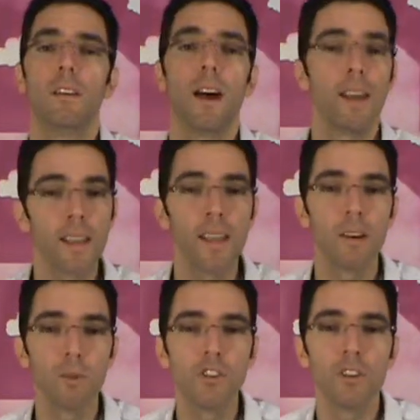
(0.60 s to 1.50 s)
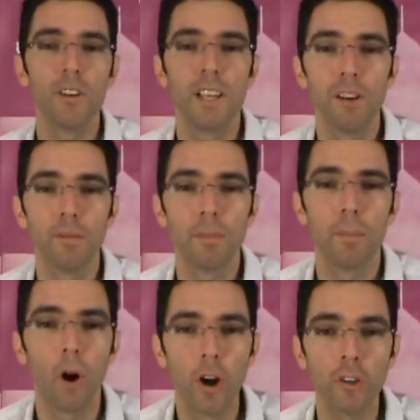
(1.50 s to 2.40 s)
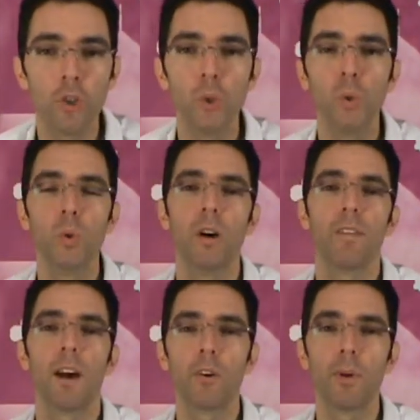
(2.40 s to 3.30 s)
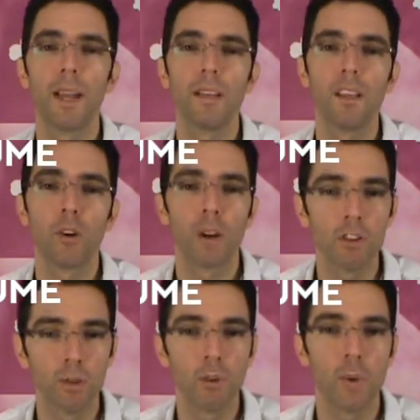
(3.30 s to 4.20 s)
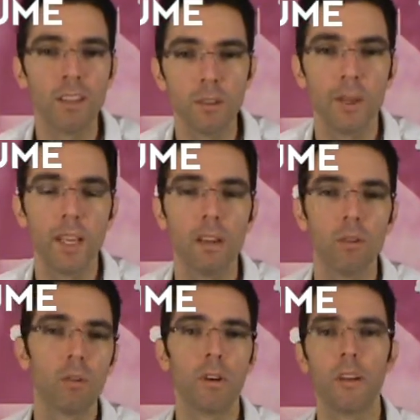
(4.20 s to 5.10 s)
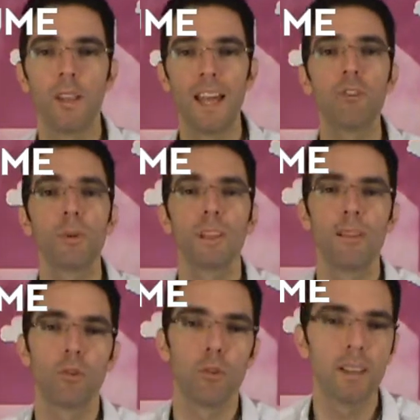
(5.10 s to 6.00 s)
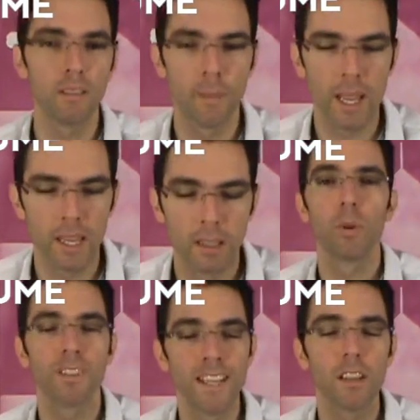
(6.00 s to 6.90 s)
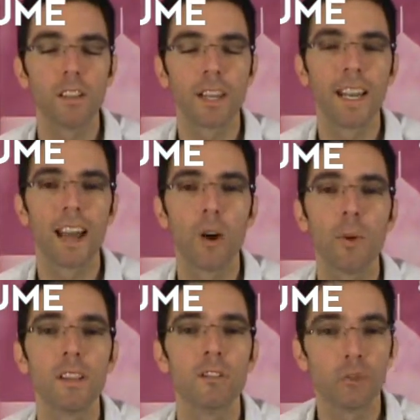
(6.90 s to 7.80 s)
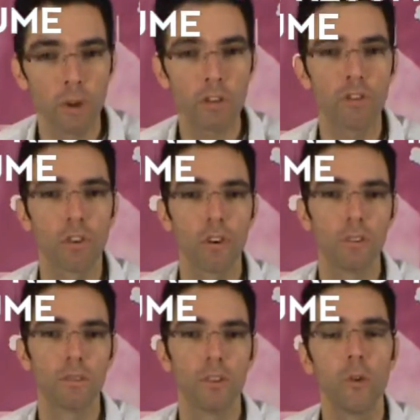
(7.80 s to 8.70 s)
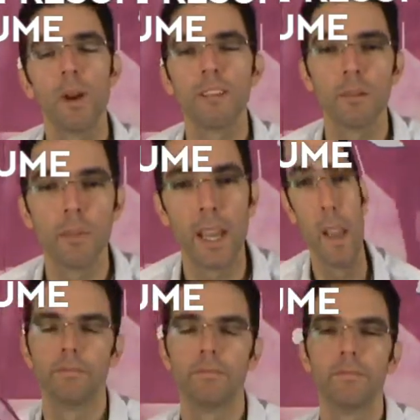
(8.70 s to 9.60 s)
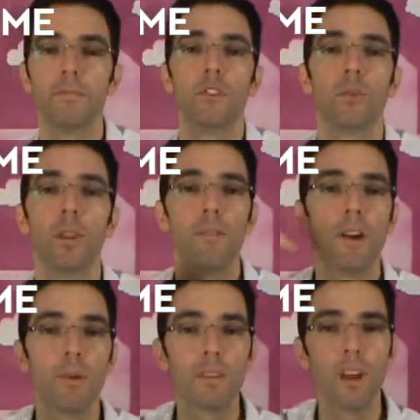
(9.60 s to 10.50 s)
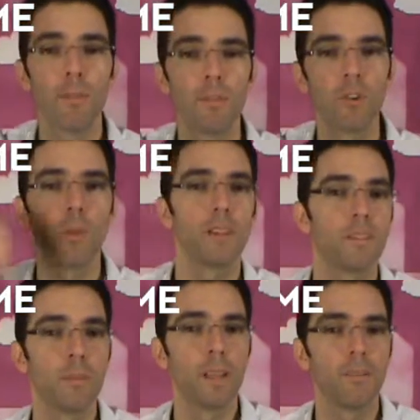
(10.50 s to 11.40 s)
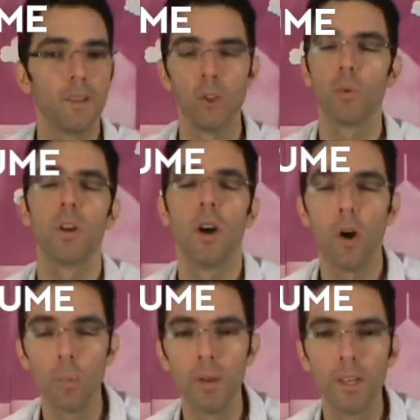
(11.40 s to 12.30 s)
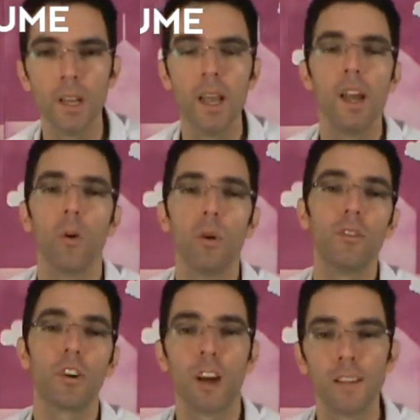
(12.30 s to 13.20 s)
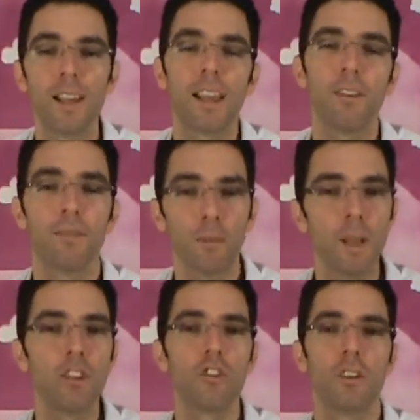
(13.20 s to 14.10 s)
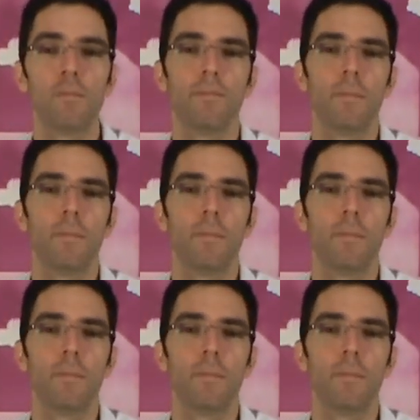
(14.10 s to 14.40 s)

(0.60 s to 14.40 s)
Hi again, Richard here for part 2 of how to write a graduate resume or an entry-level resume. We'll take a look at how we can structure your resume. So at the very top of your resume, you want to open with your contact information.